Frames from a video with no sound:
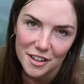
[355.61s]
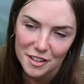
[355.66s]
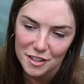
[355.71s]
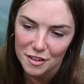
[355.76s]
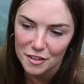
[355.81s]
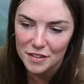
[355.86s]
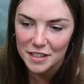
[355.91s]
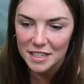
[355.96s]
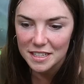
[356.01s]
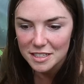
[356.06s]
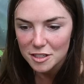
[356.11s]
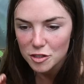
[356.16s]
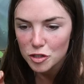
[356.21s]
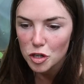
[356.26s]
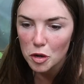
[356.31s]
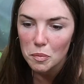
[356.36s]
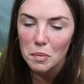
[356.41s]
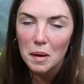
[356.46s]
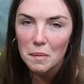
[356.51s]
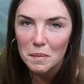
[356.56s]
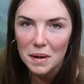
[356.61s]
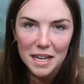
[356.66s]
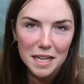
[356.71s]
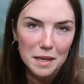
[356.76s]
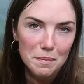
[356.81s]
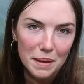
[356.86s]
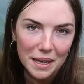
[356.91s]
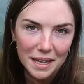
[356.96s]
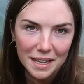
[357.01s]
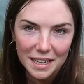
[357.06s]
You don't need to chop up like
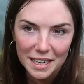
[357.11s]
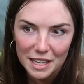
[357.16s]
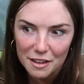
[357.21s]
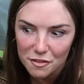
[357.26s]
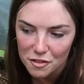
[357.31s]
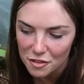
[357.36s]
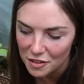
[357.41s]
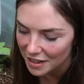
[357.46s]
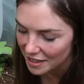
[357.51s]
a bigger leaf or